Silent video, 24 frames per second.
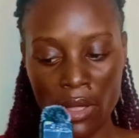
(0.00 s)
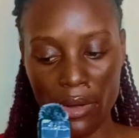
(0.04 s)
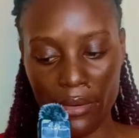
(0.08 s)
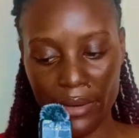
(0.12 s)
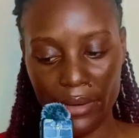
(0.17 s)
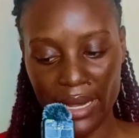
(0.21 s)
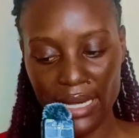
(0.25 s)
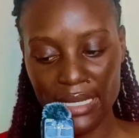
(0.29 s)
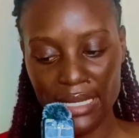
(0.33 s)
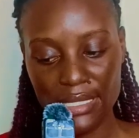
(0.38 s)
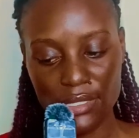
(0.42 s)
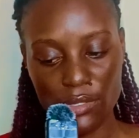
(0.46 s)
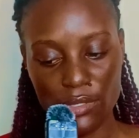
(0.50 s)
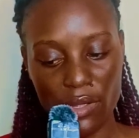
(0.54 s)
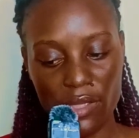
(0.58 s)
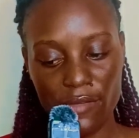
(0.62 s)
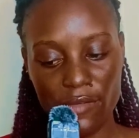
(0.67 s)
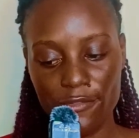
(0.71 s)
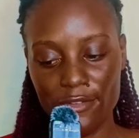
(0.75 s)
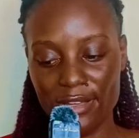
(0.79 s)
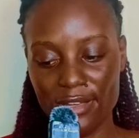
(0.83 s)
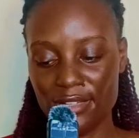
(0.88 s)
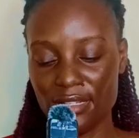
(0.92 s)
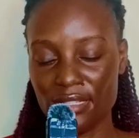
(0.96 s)
All right. So
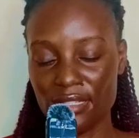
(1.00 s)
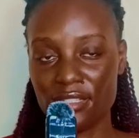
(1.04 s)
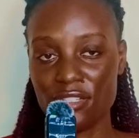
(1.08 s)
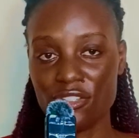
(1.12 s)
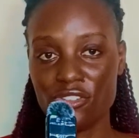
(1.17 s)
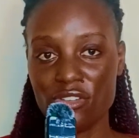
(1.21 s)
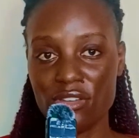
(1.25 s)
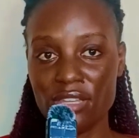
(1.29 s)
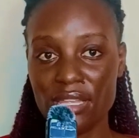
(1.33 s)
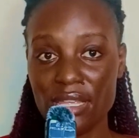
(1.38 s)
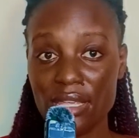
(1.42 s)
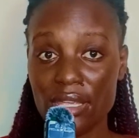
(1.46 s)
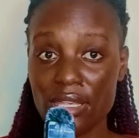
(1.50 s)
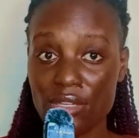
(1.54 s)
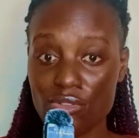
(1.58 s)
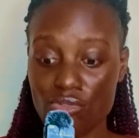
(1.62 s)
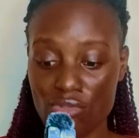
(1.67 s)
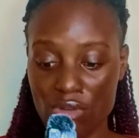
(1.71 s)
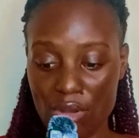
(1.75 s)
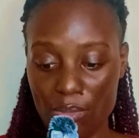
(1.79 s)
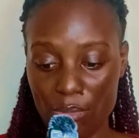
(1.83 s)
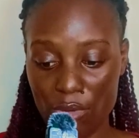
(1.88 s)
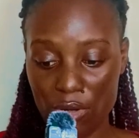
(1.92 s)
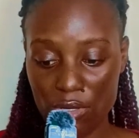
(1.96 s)
if you are transitioning
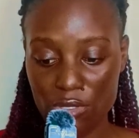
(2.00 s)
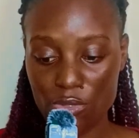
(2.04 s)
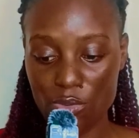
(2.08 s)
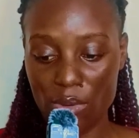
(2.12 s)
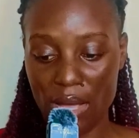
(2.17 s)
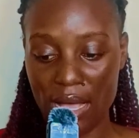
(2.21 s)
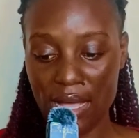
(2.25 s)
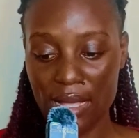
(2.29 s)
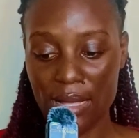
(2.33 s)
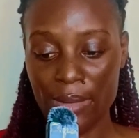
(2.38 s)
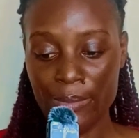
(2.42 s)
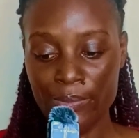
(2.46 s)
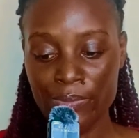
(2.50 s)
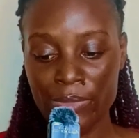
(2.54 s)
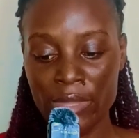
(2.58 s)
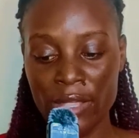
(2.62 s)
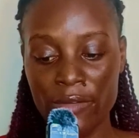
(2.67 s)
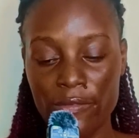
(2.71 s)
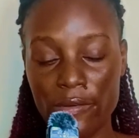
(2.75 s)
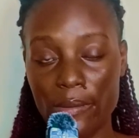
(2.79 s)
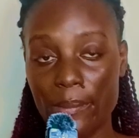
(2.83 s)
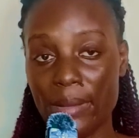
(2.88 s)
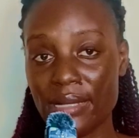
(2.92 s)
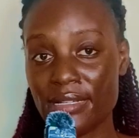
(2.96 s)
into remote work
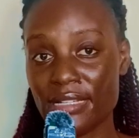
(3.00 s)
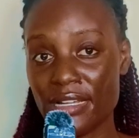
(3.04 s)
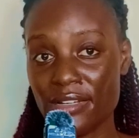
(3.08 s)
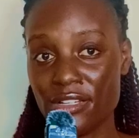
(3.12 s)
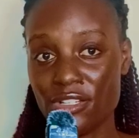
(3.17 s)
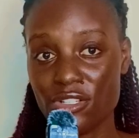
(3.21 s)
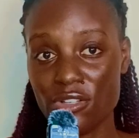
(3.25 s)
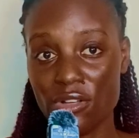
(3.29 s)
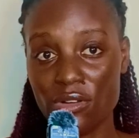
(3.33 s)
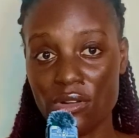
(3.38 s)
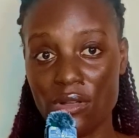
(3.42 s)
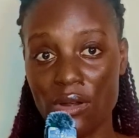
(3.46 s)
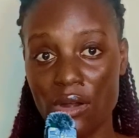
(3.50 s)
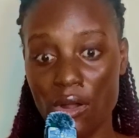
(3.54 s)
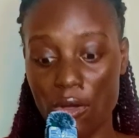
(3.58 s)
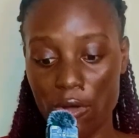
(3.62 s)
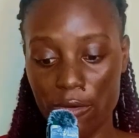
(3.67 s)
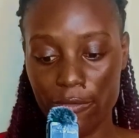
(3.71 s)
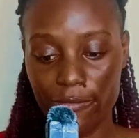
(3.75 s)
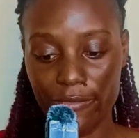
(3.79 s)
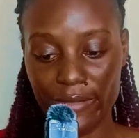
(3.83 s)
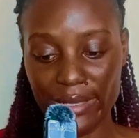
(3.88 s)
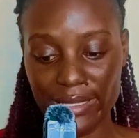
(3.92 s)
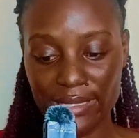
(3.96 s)
from a traditional
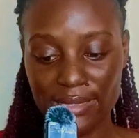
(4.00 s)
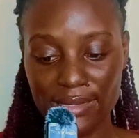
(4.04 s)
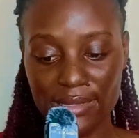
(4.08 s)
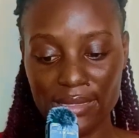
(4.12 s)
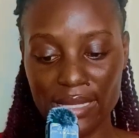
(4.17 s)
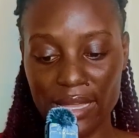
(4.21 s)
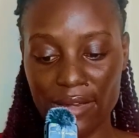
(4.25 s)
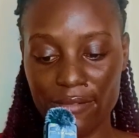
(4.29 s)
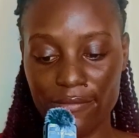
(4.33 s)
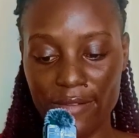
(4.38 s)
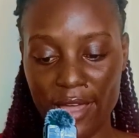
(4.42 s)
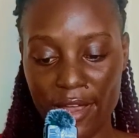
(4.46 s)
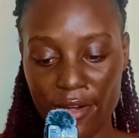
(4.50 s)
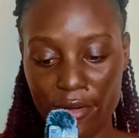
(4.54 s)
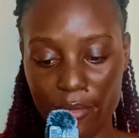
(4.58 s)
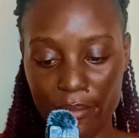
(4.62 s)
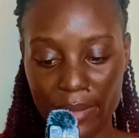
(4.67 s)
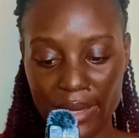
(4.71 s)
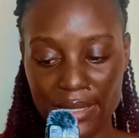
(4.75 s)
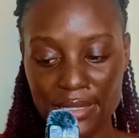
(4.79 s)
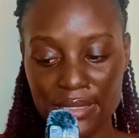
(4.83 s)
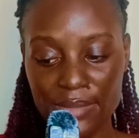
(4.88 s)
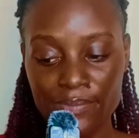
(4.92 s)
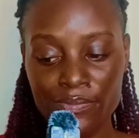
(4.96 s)
office
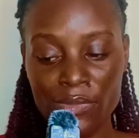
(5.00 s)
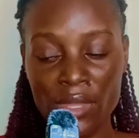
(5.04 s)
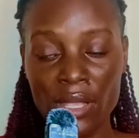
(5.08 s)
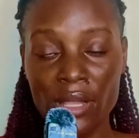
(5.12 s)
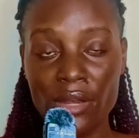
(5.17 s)
environment,